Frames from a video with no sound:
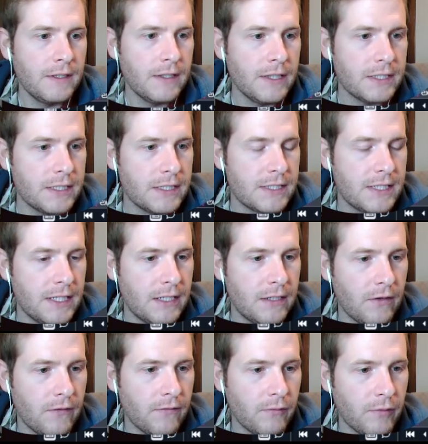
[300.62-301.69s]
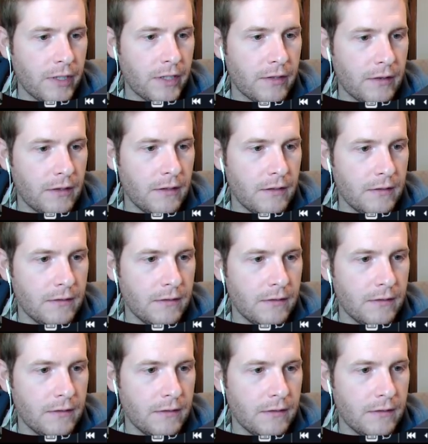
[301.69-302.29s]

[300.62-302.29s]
Let's just get it over with.